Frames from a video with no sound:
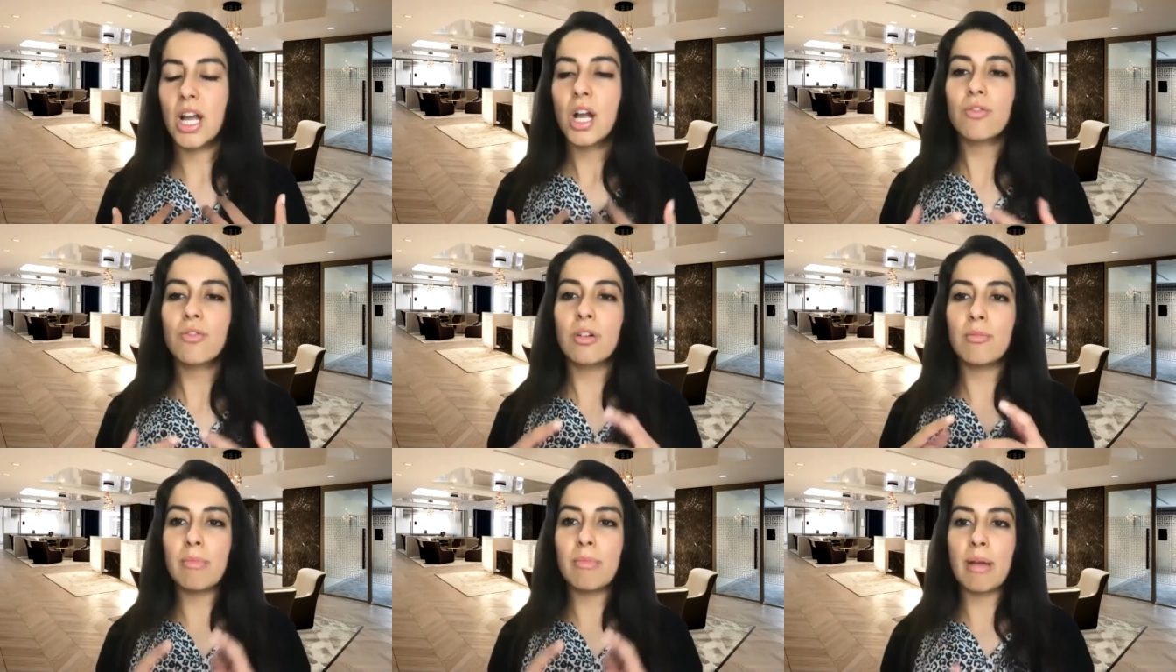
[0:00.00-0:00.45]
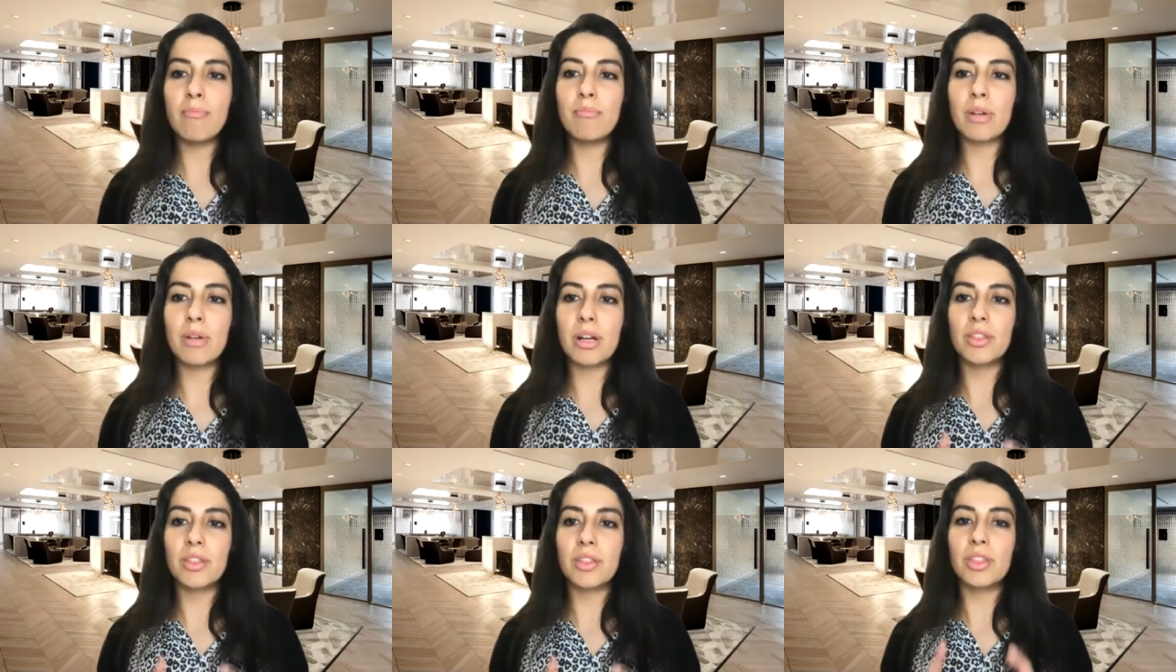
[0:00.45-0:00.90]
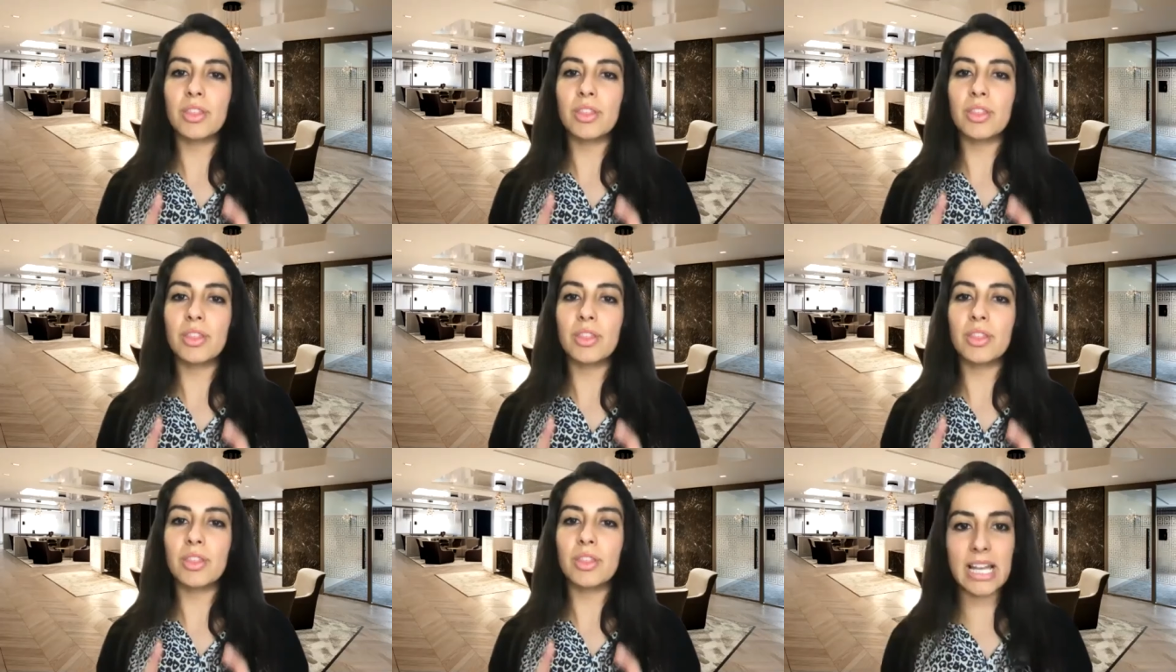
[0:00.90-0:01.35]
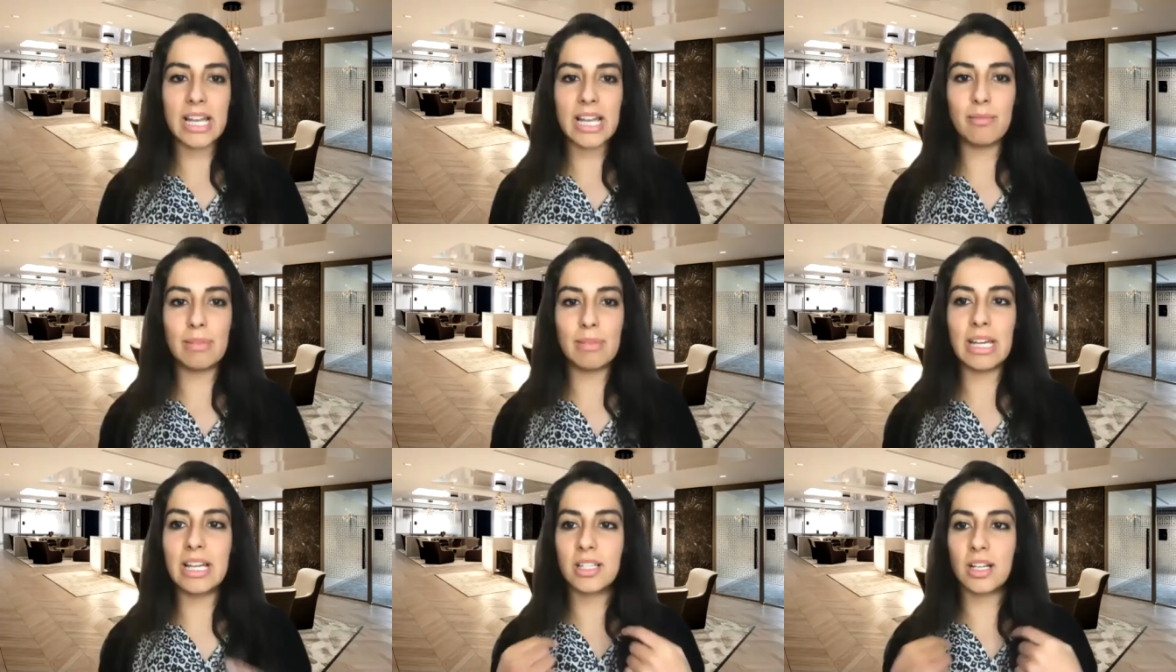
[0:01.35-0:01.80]
remember the biggest
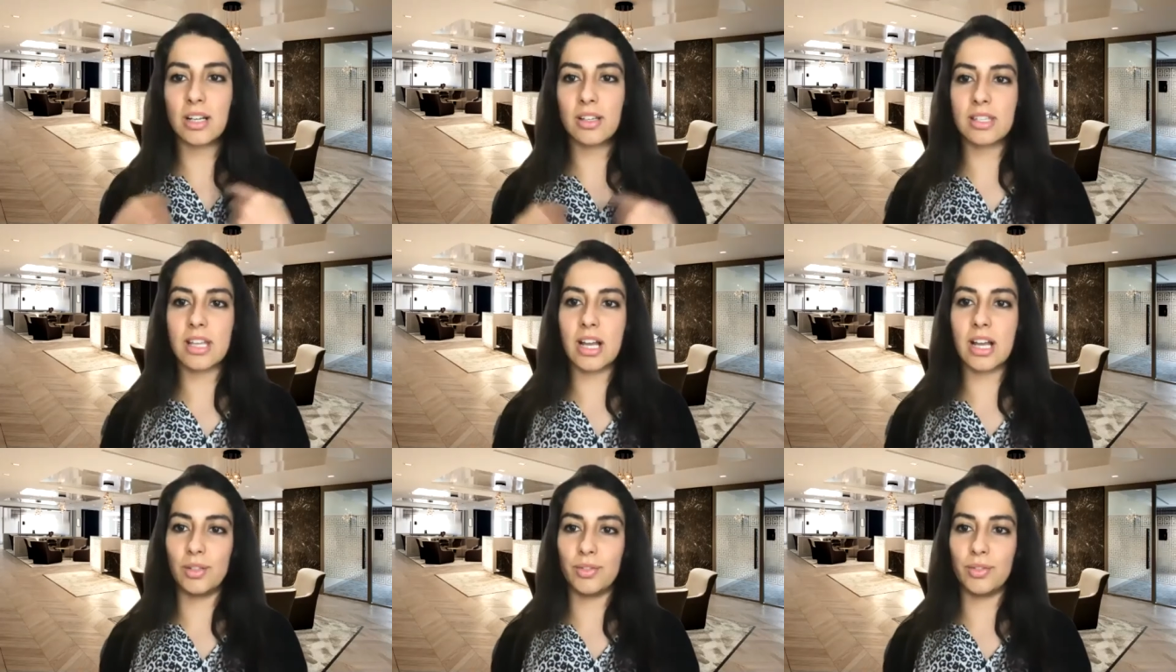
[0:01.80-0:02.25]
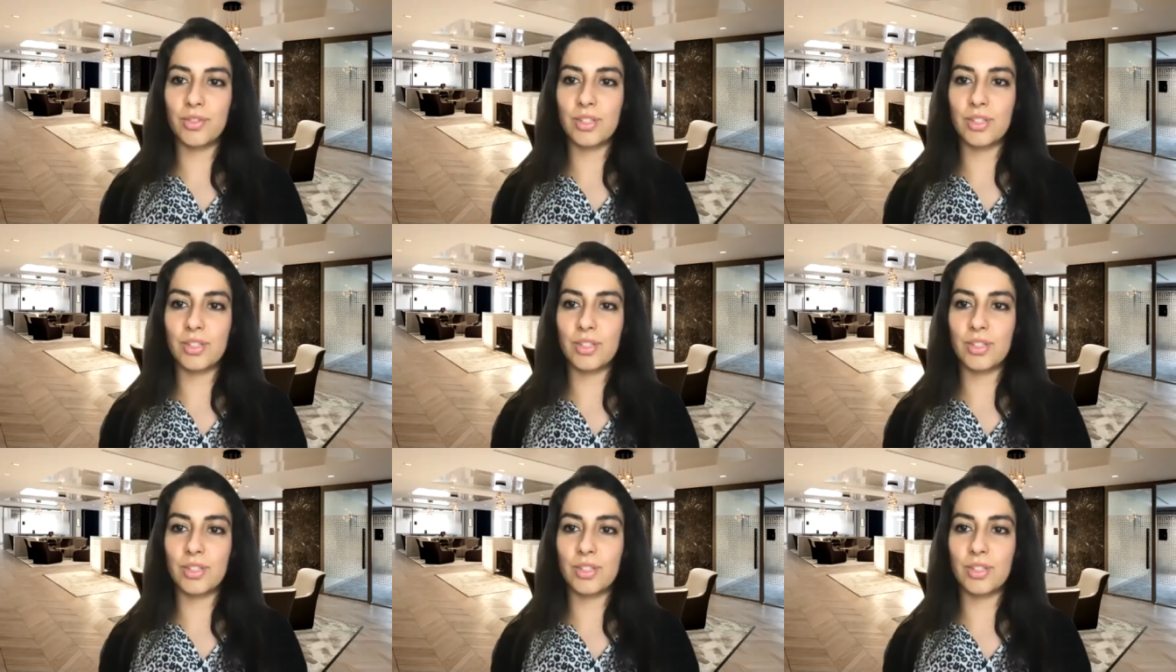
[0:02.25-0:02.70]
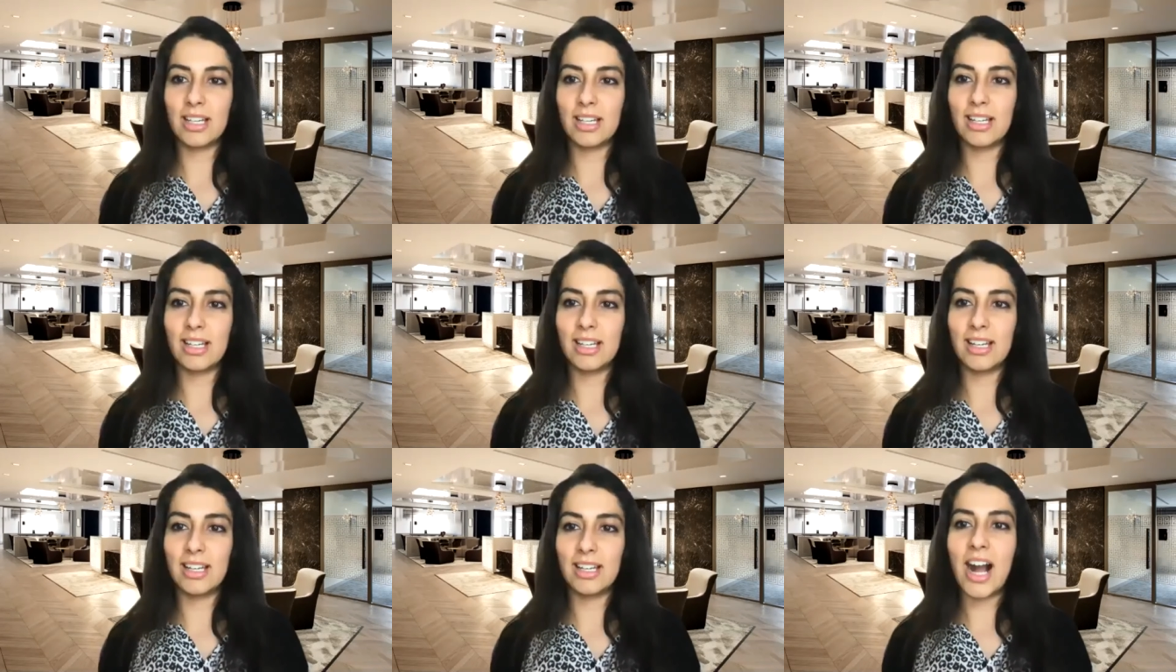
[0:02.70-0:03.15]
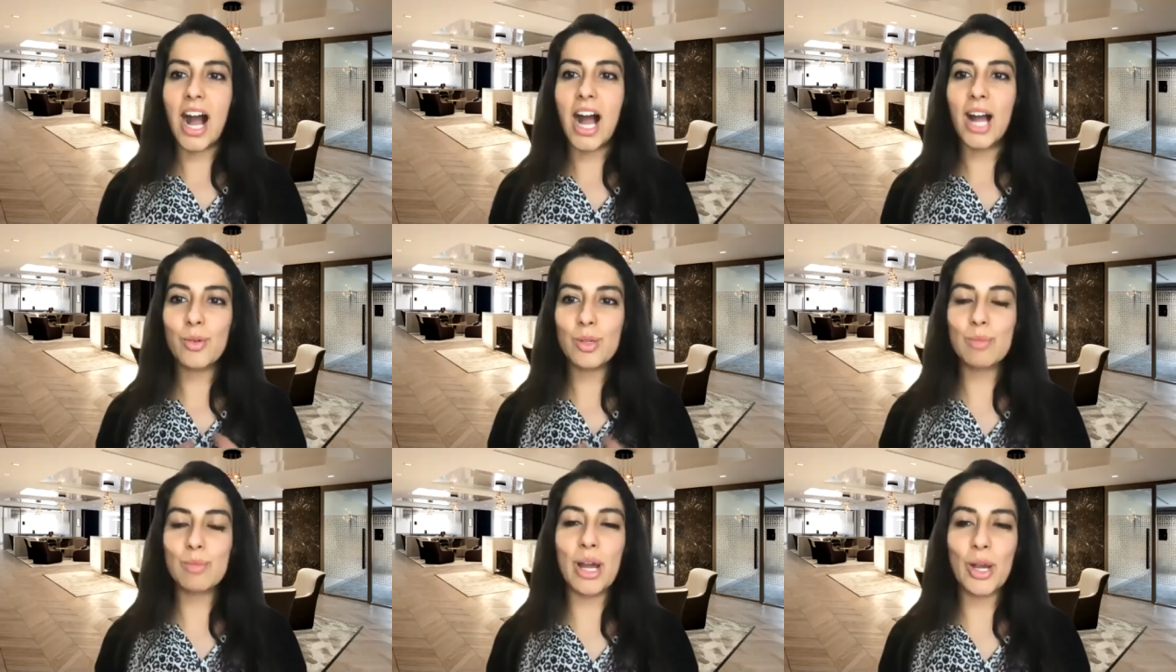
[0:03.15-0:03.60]
enemy is ourselves i
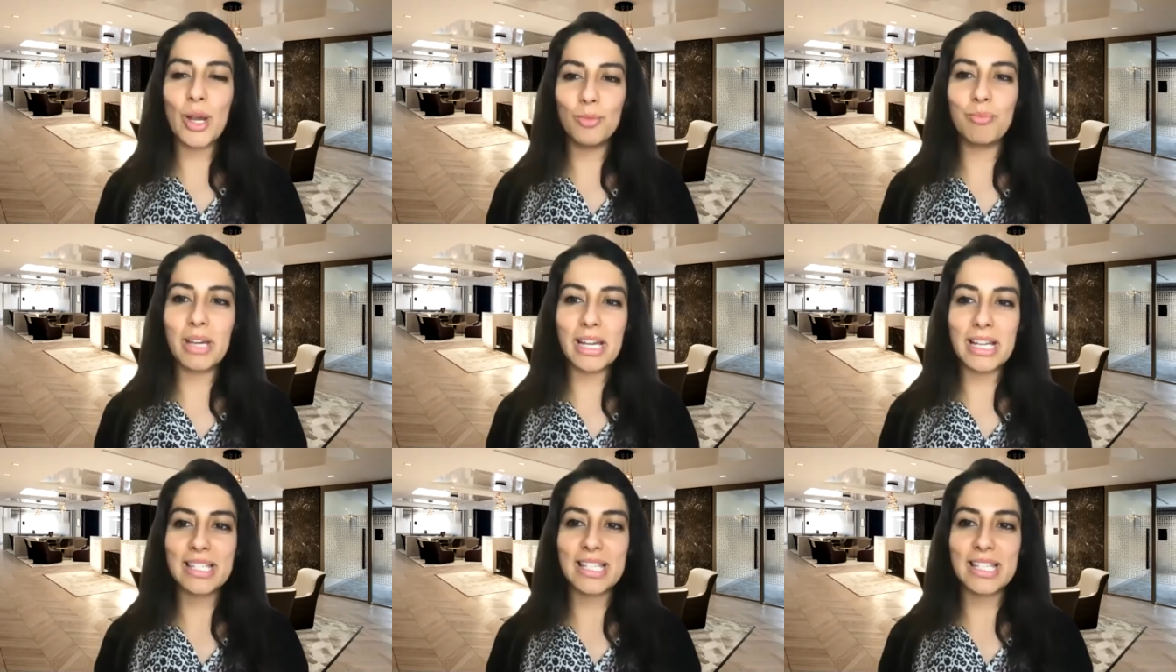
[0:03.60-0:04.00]
was my own biggest